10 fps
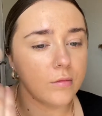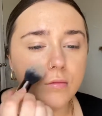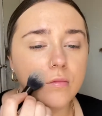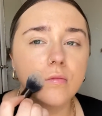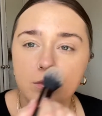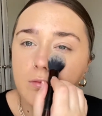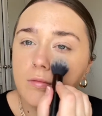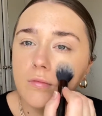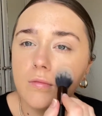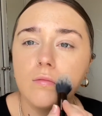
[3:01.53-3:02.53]
to do a light
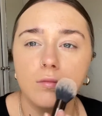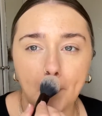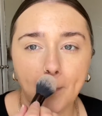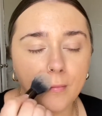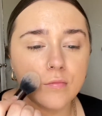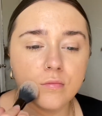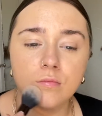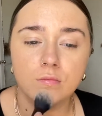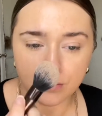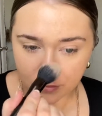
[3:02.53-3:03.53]
dusting over your
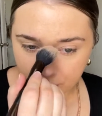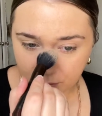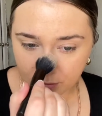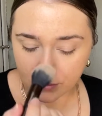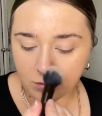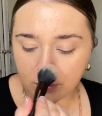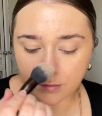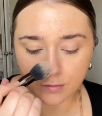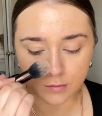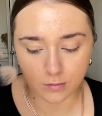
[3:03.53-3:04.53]
face just to set your
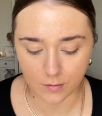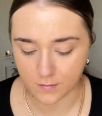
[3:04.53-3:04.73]
makeup.